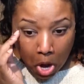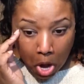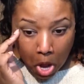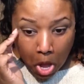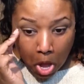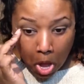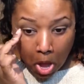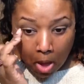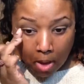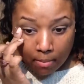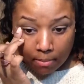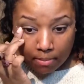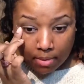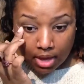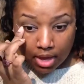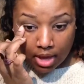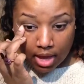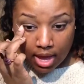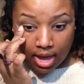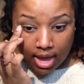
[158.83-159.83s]

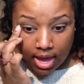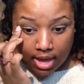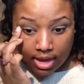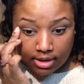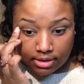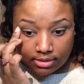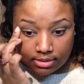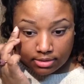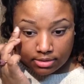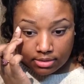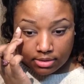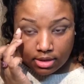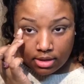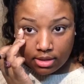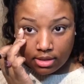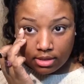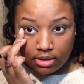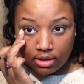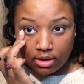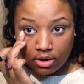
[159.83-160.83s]
And,
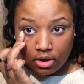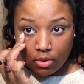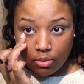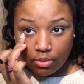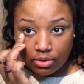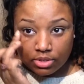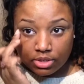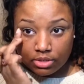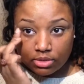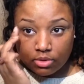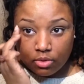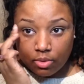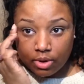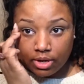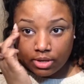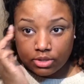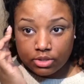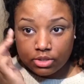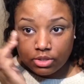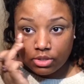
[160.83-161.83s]
you know, we're just
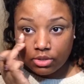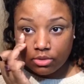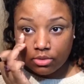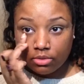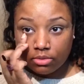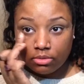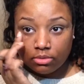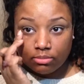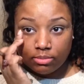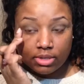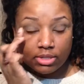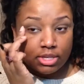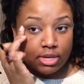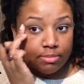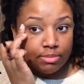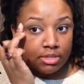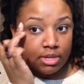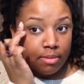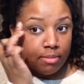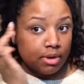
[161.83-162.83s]
going to, my
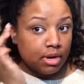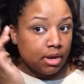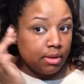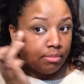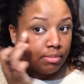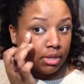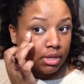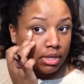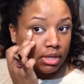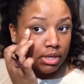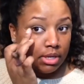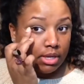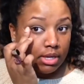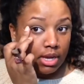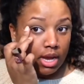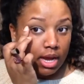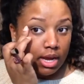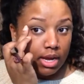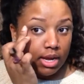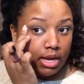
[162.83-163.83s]
tape's coming up.
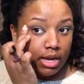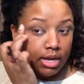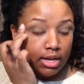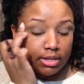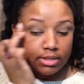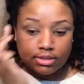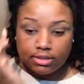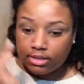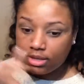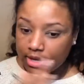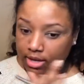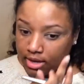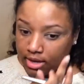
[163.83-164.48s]
Yikes.